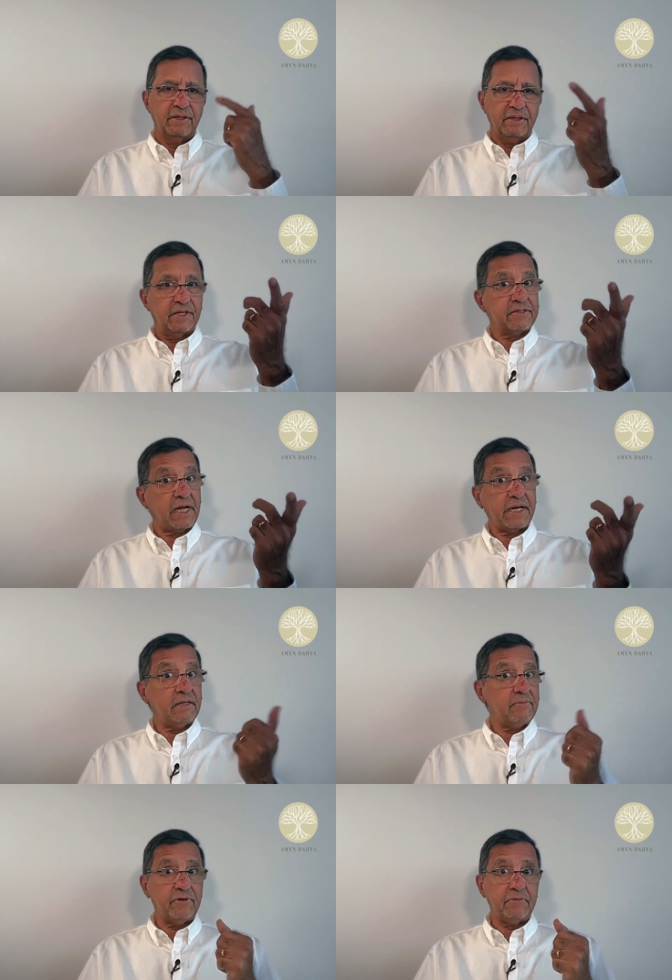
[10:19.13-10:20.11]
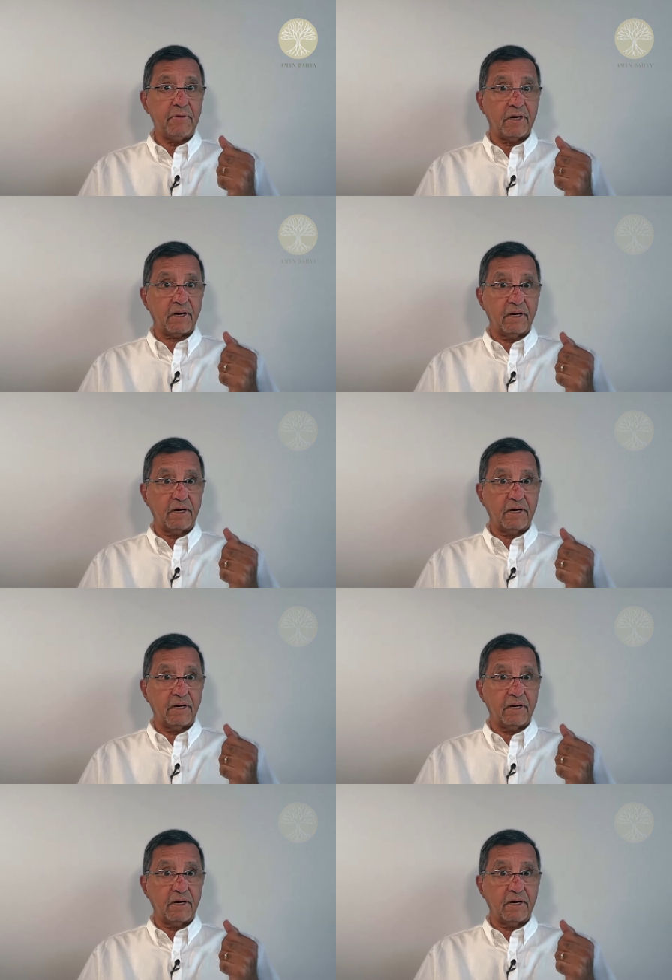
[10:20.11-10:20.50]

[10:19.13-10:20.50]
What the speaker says: They sign up with Mark.